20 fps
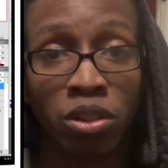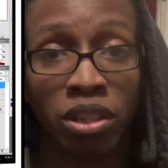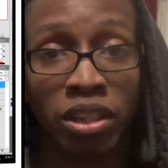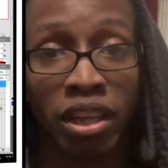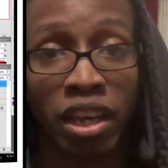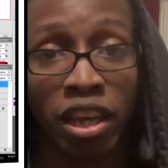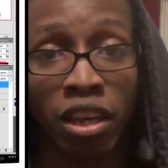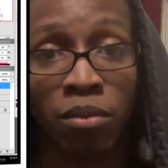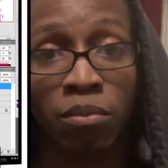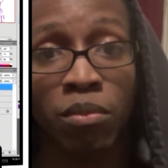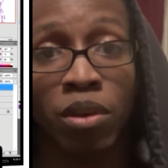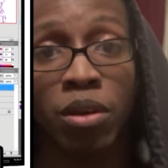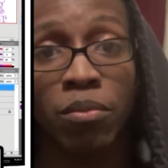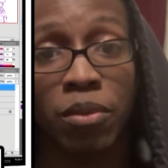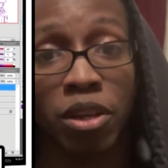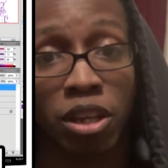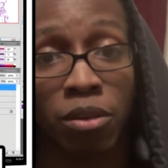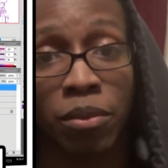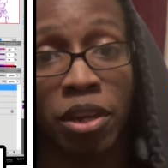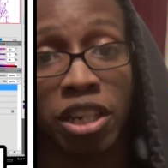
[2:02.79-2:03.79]
the game,
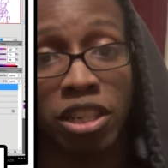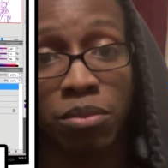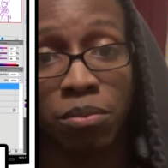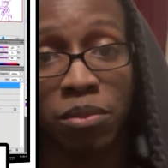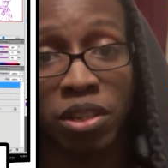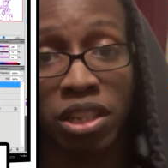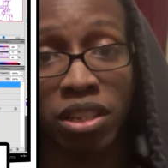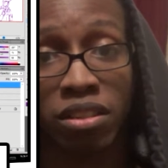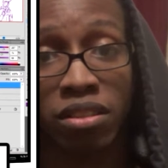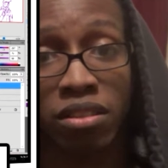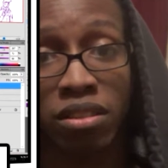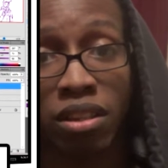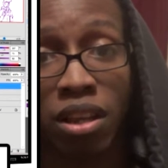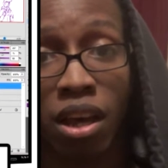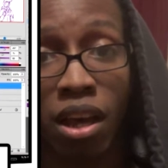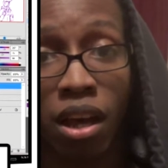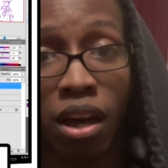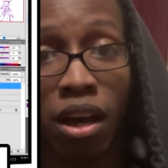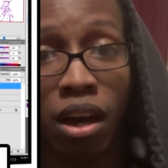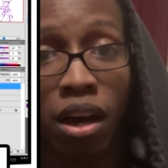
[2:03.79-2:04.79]
MegaMash Mix.
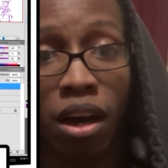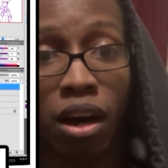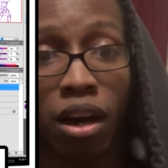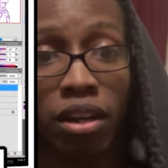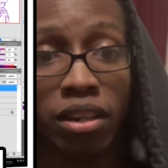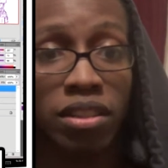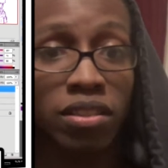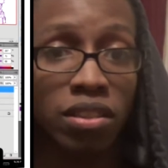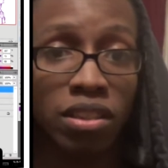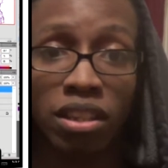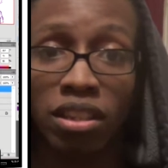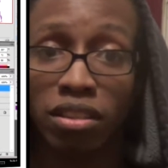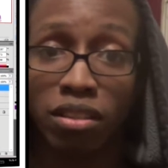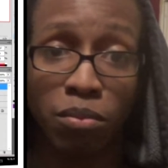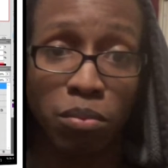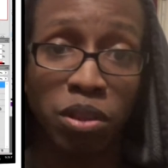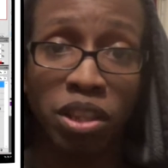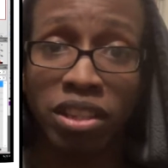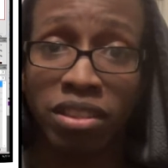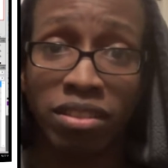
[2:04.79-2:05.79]
He thinks he
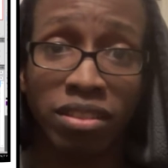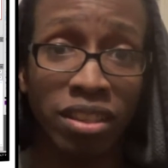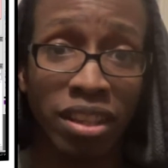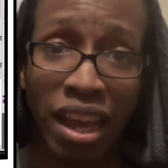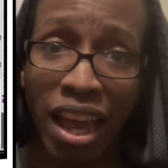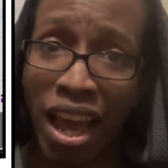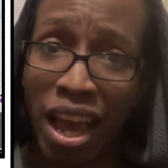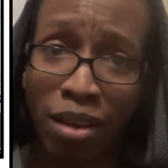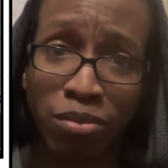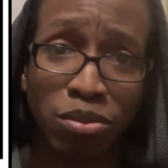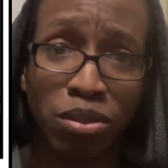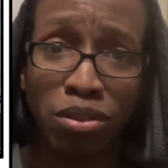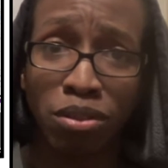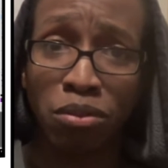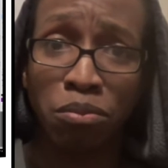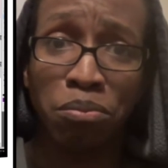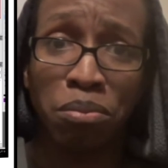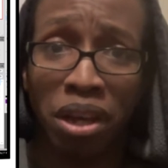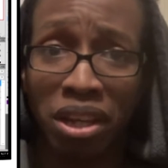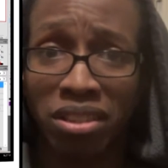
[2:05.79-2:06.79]
plays the
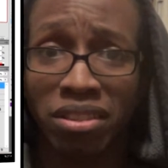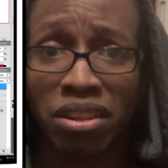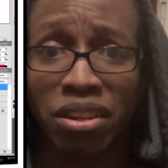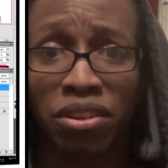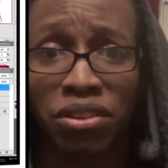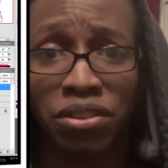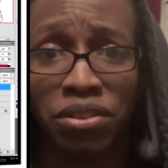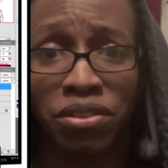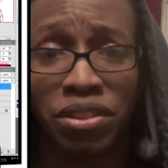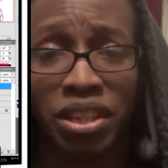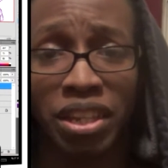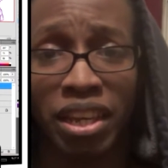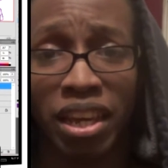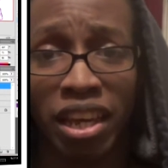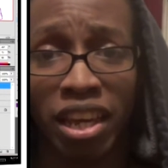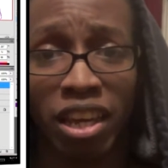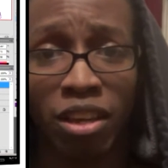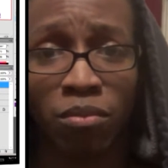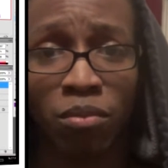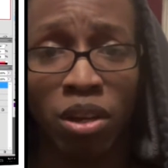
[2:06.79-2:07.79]
absolute best character in the
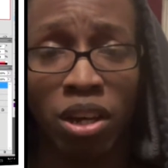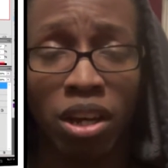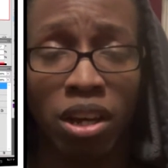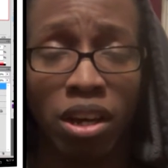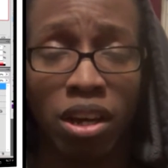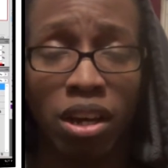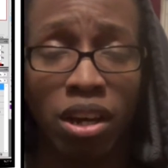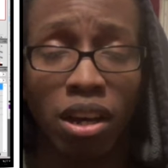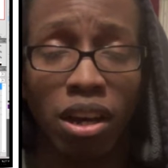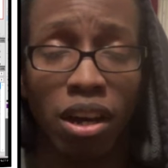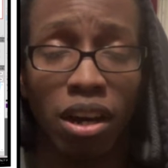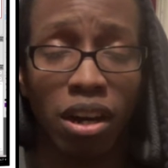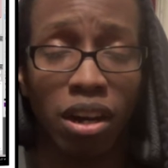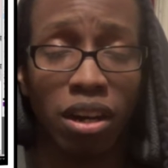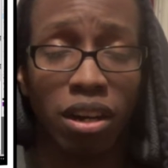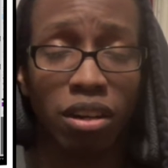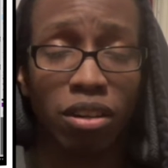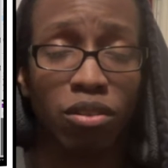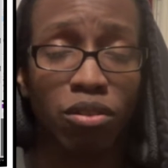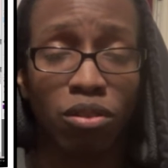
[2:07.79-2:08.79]
game,
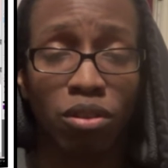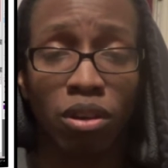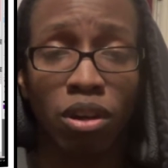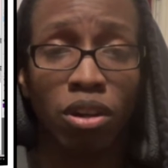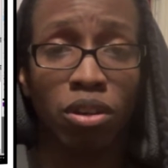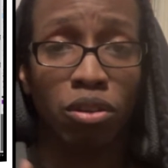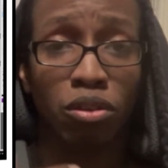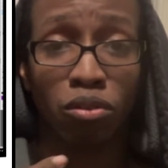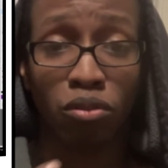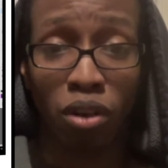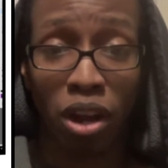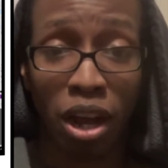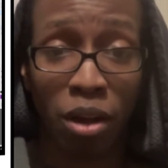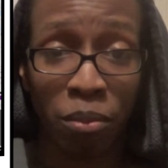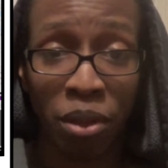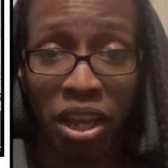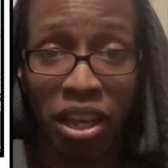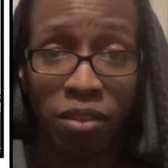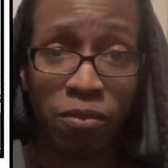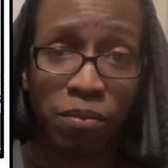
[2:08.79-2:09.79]

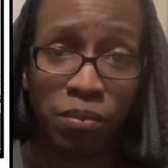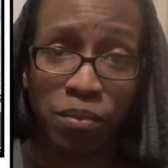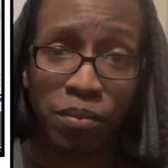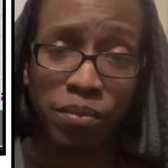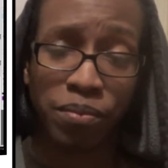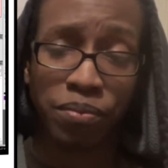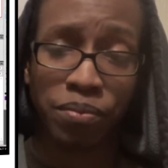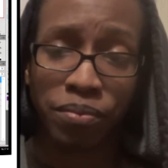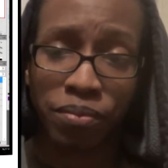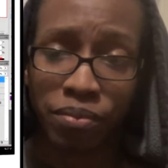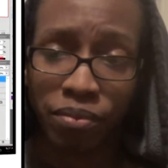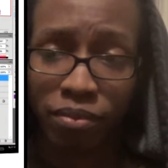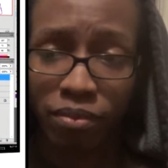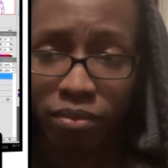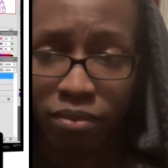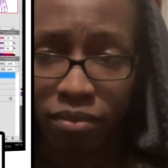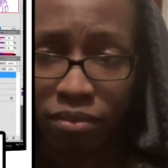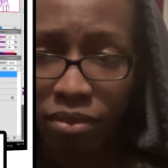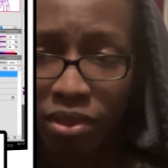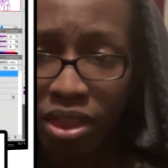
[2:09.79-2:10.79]
Kurame,
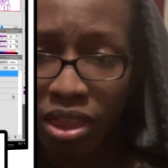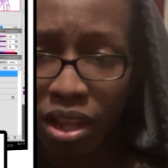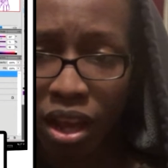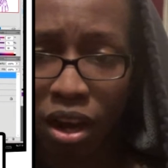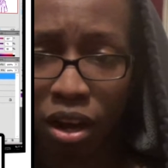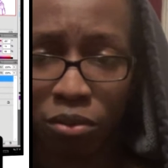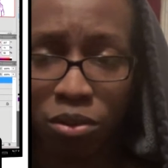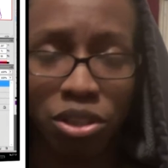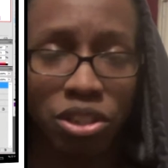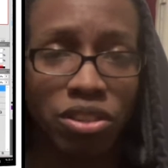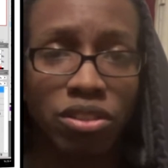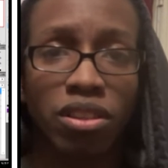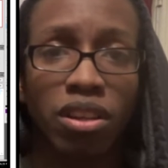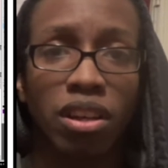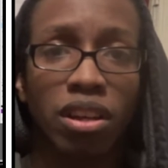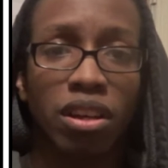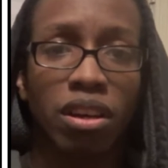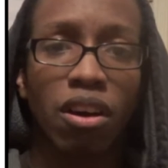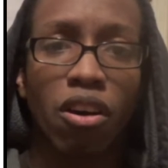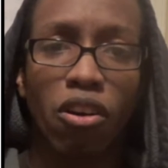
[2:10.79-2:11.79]
which is a
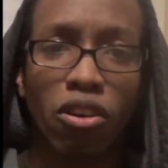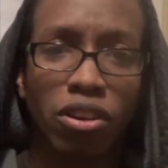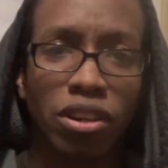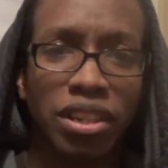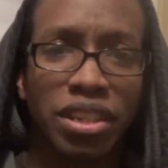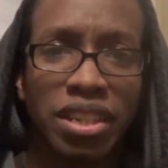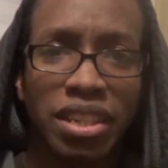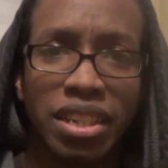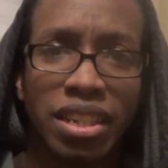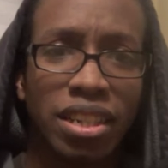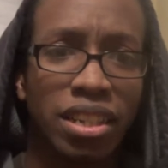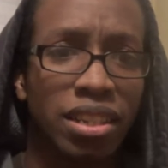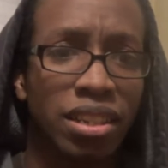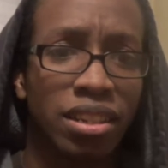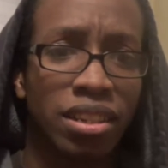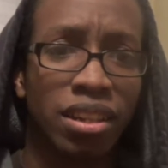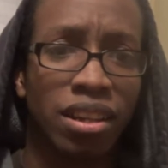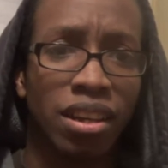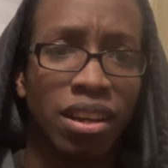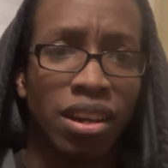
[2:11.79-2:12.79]
hard-hitting,
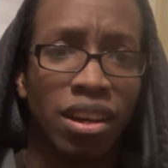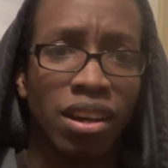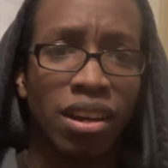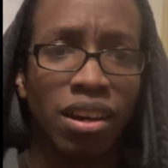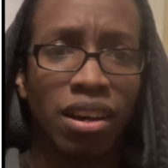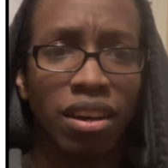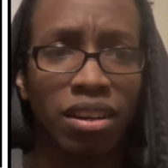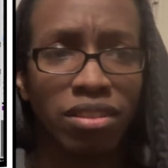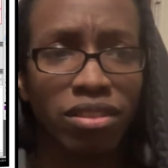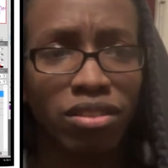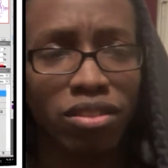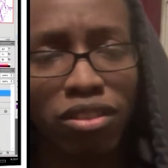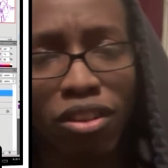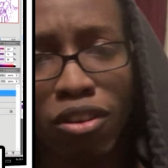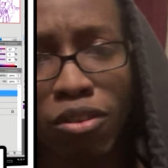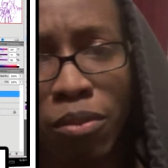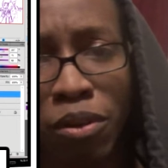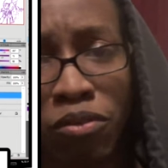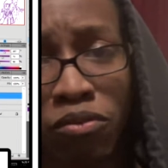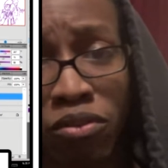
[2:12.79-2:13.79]

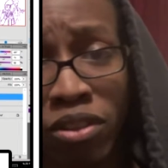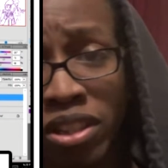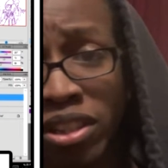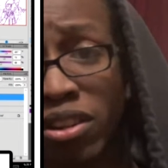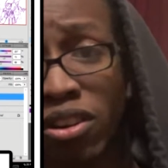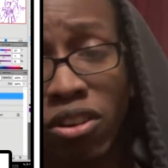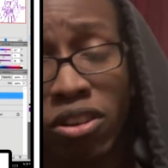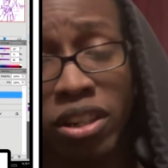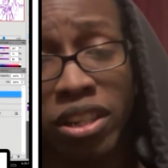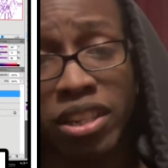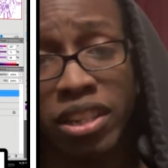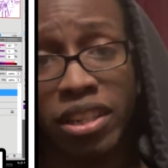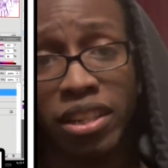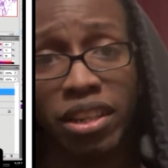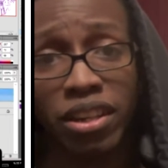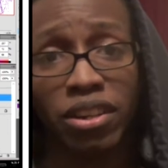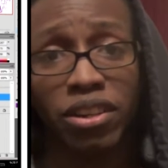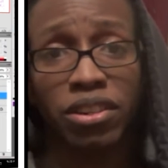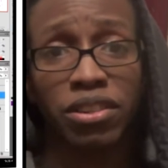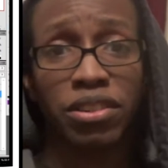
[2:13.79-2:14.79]
slow but really hard-hitting
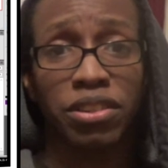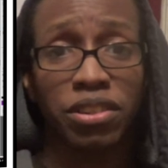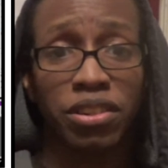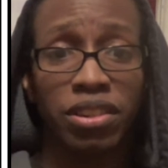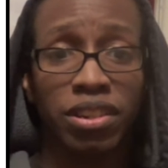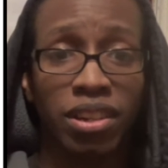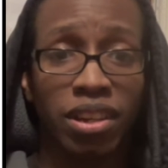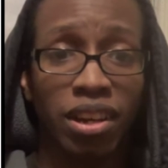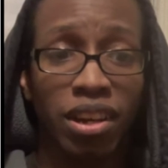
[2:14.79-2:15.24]
character.